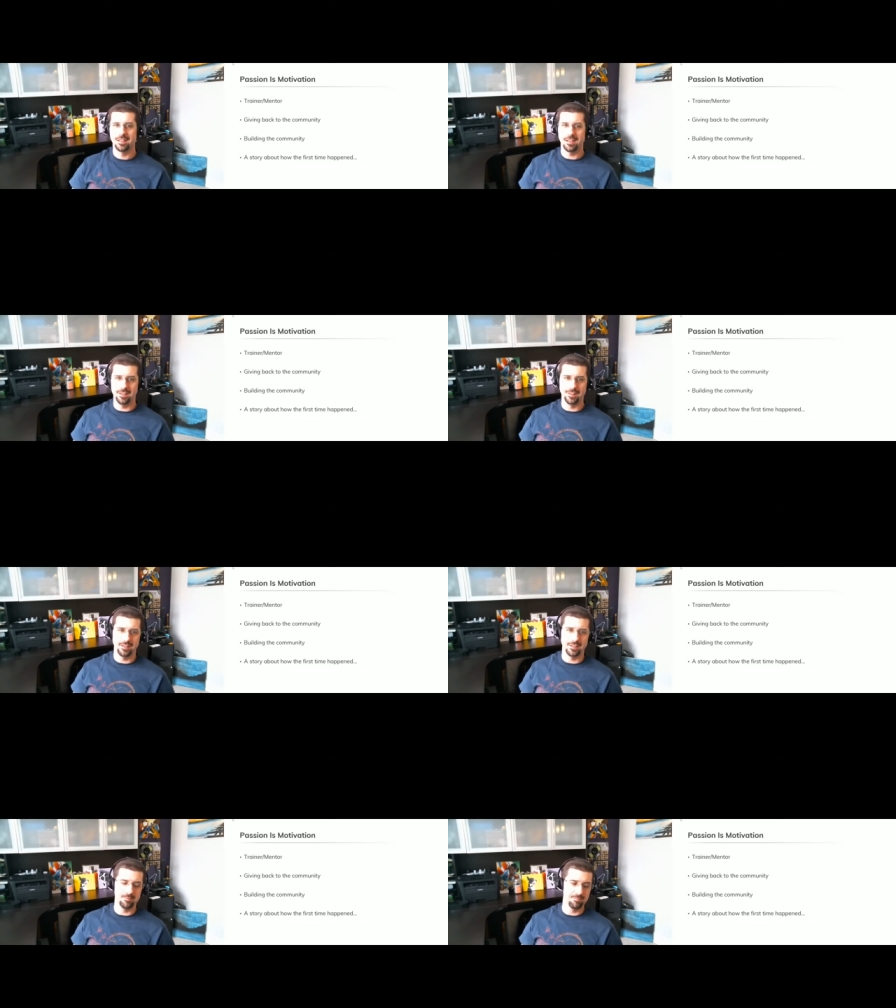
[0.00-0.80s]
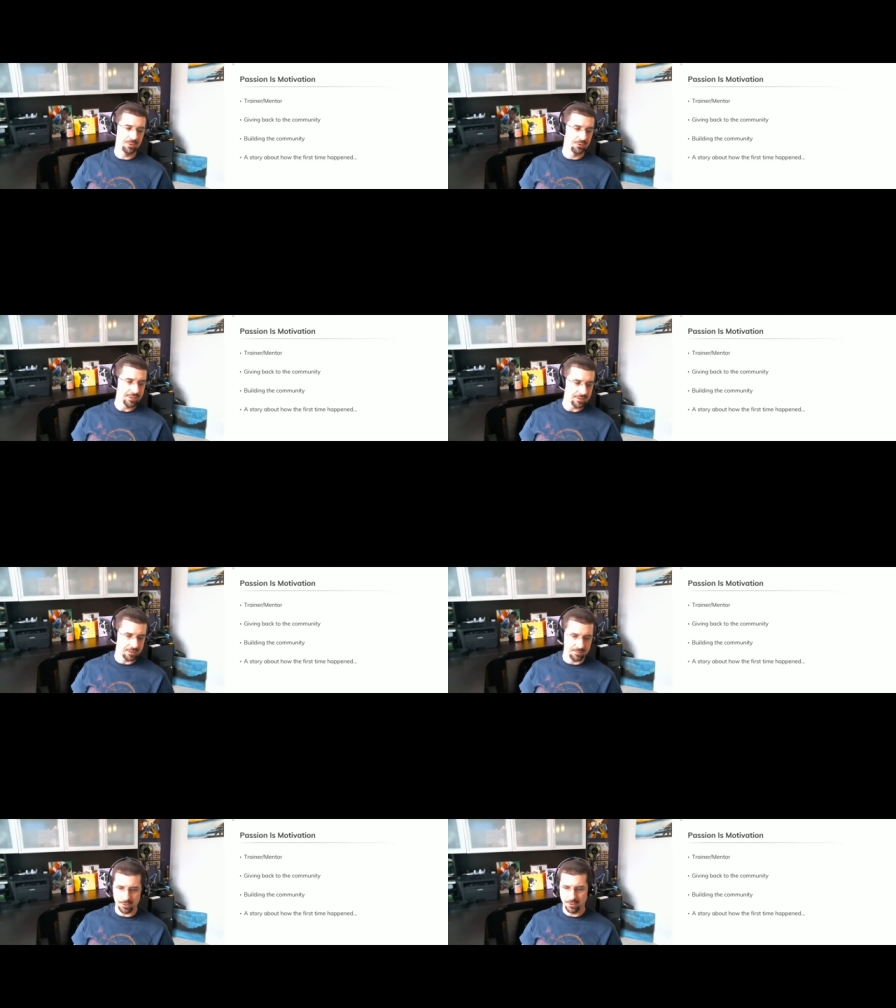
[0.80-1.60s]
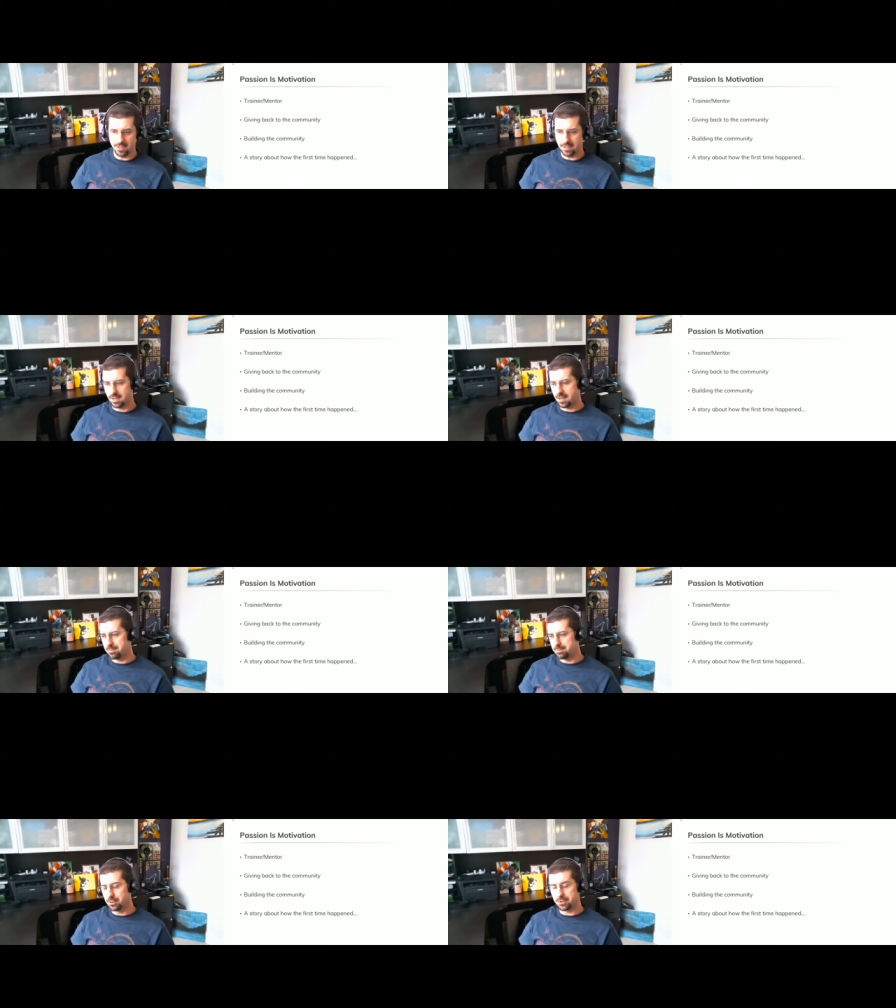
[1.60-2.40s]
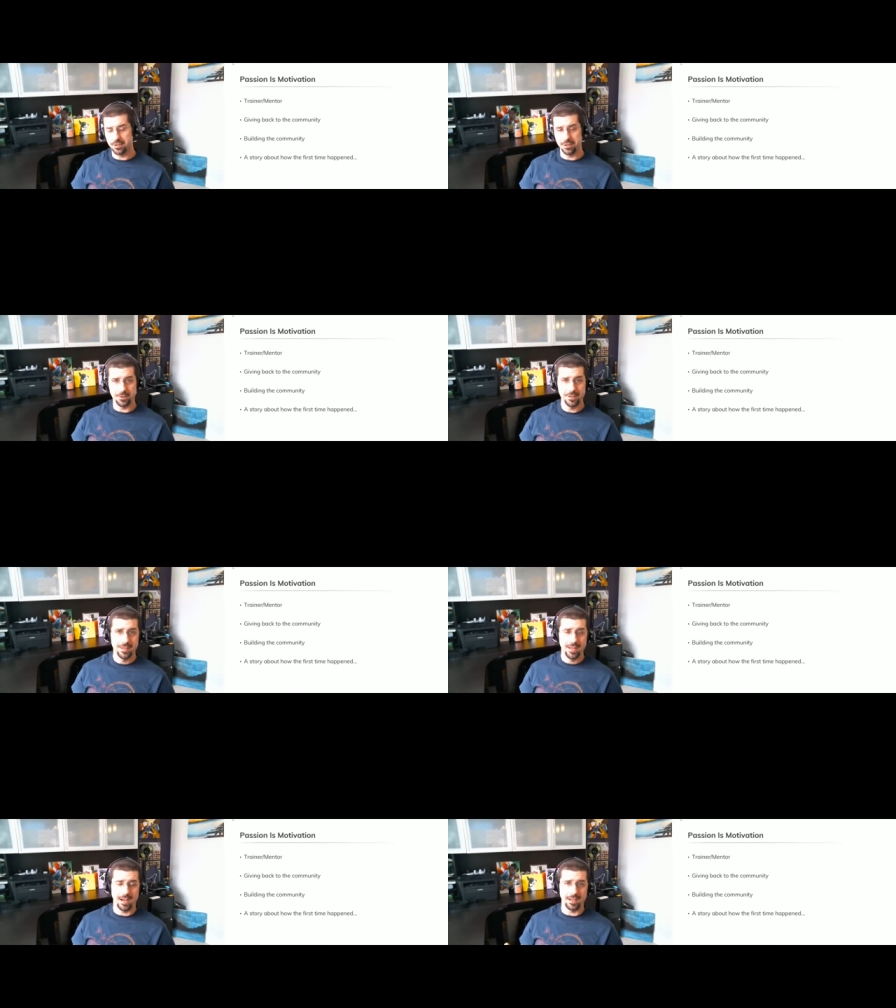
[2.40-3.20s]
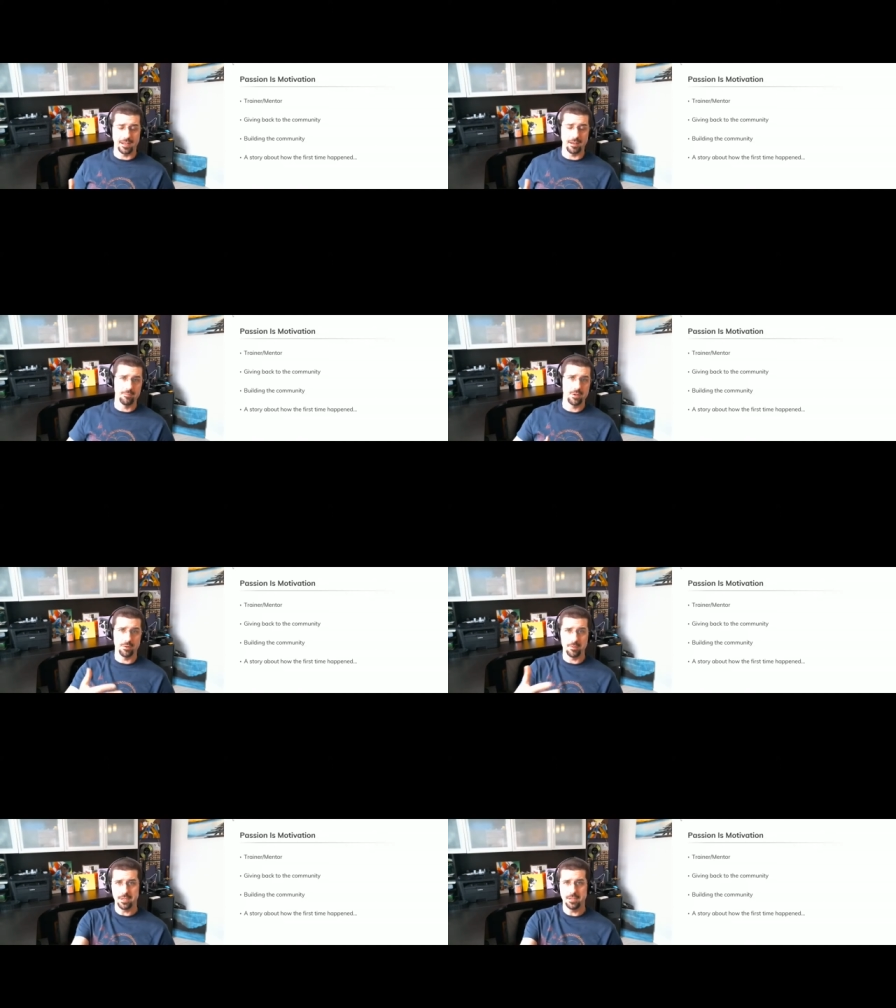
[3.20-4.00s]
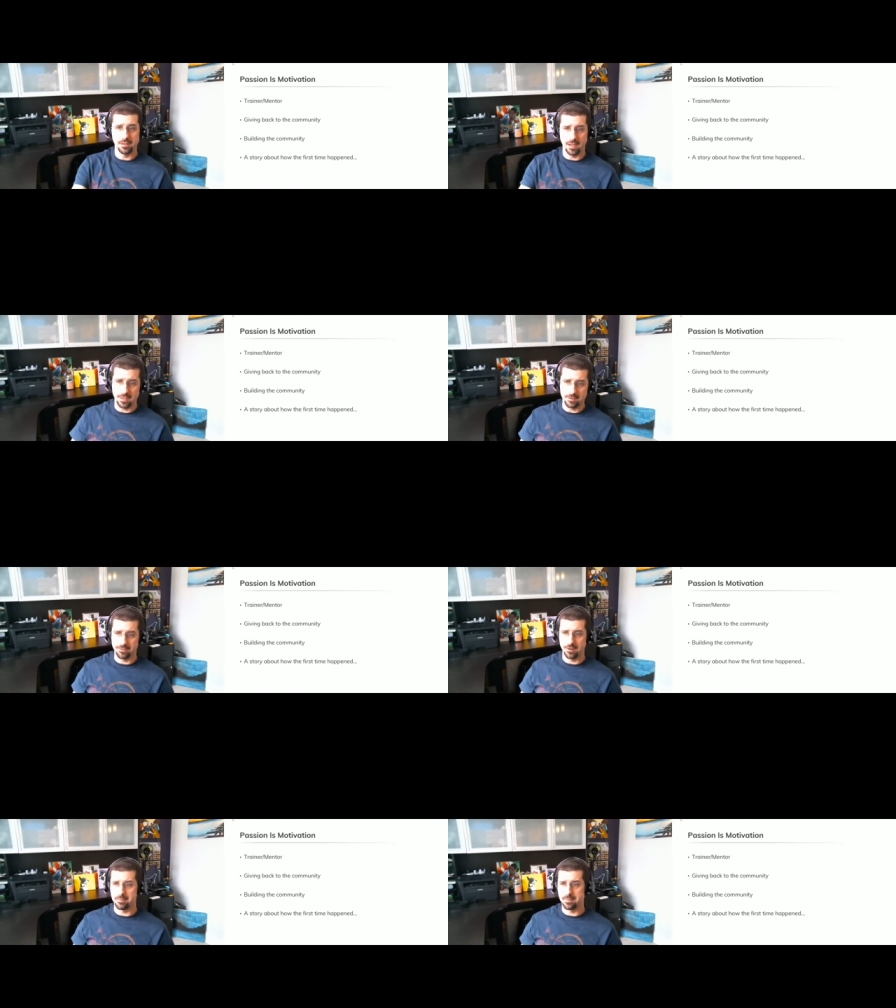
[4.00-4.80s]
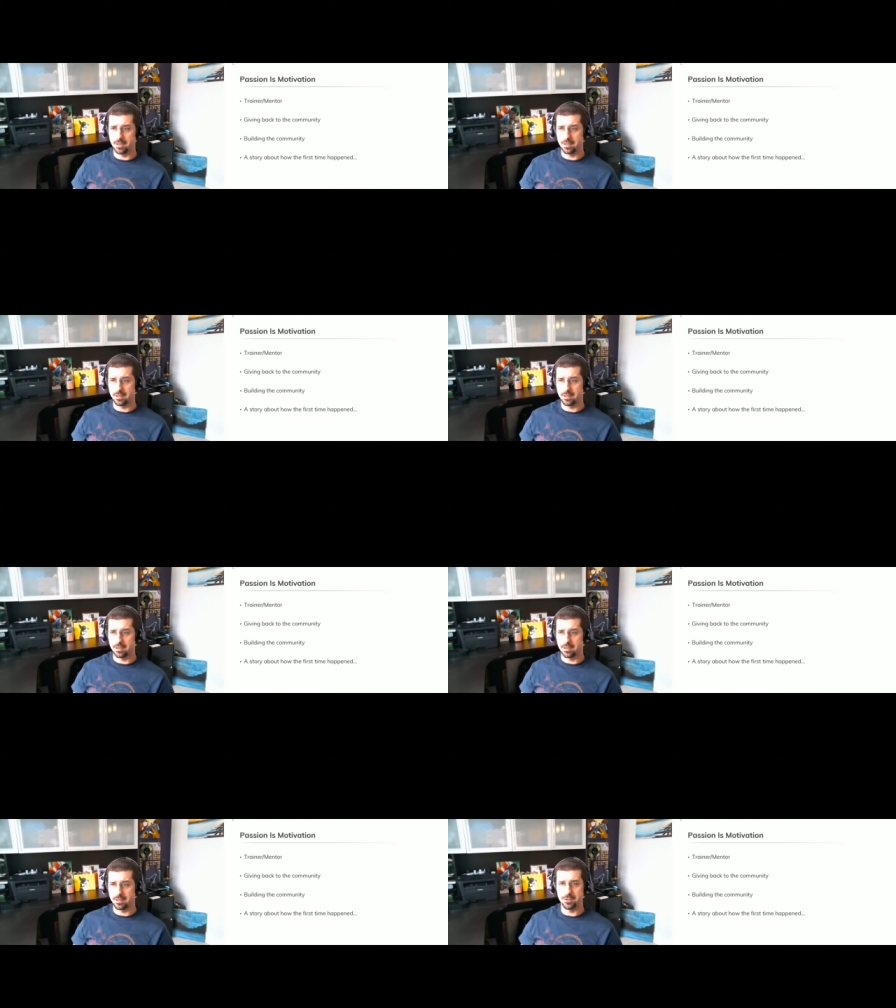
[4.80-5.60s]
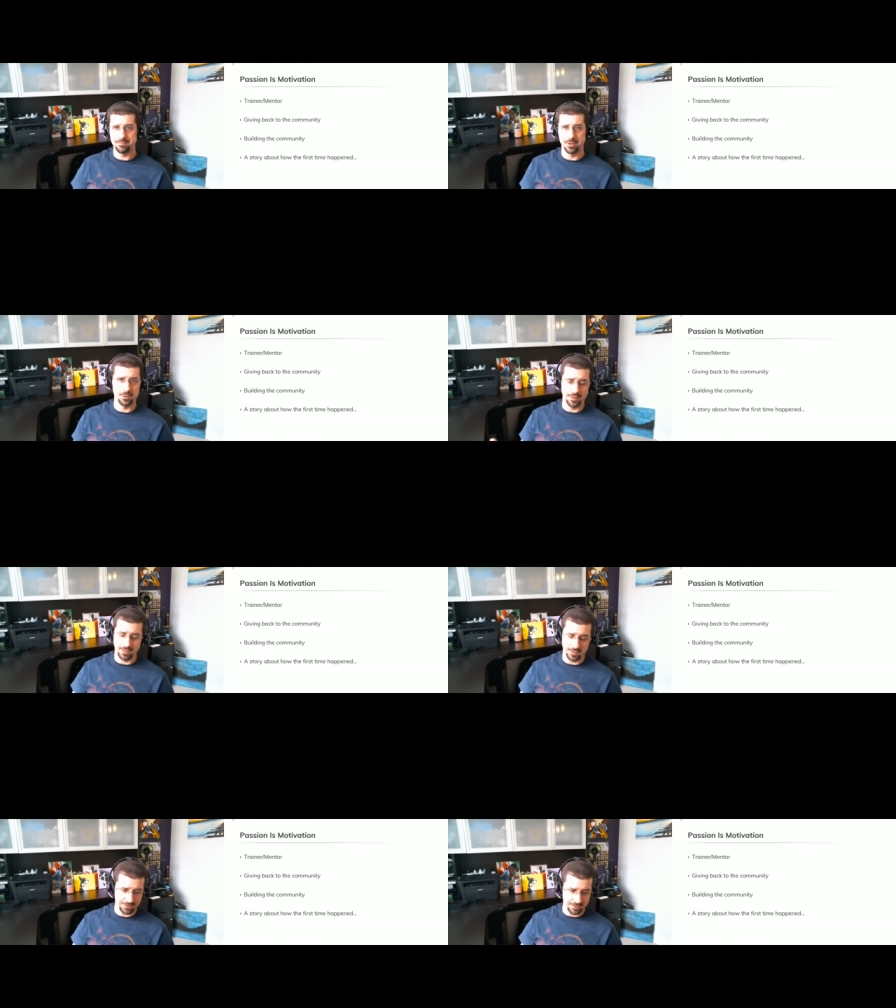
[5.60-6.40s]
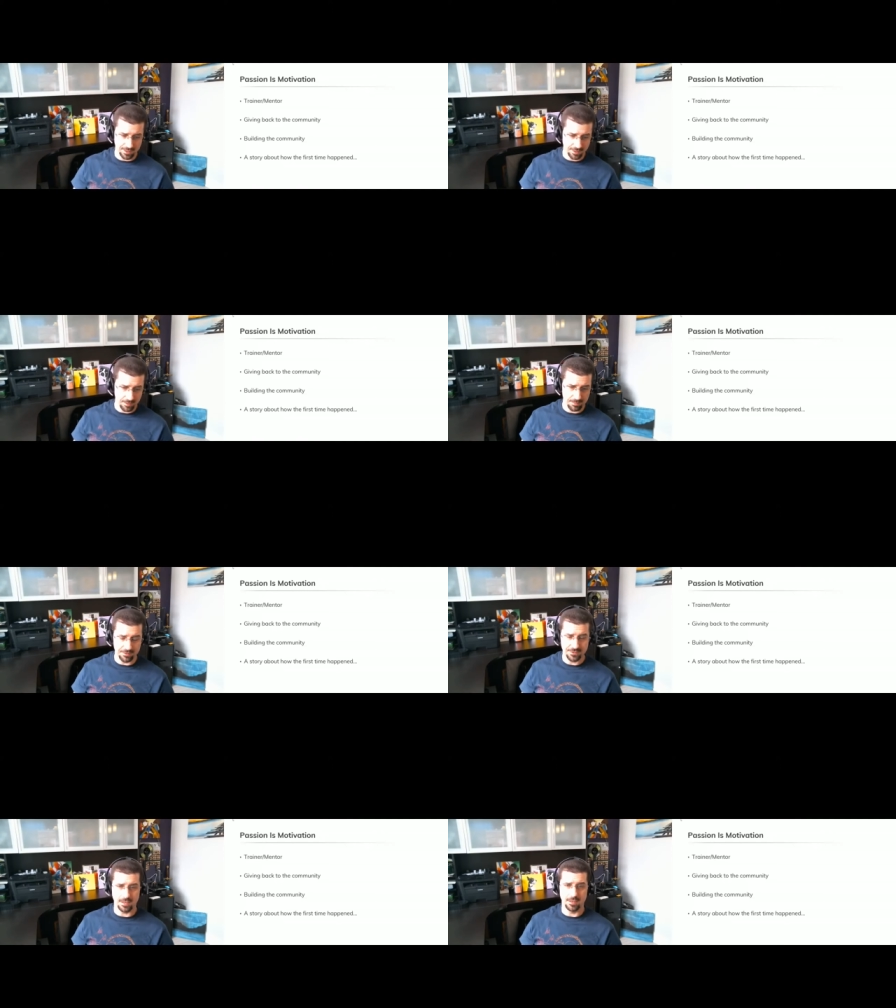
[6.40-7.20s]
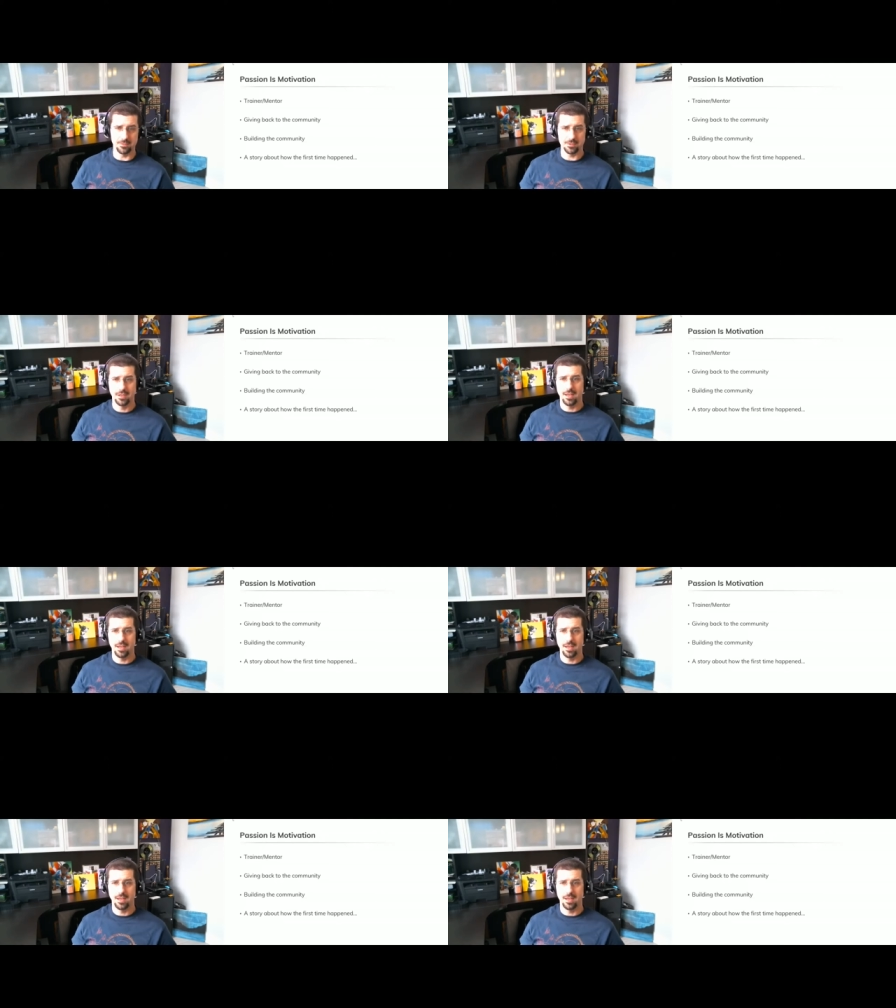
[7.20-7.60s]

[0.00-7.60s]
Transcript: And, and then building the community. Um, look, you know, I, am going to repeat a line from uh, from Rich Bowen that he said a number of times.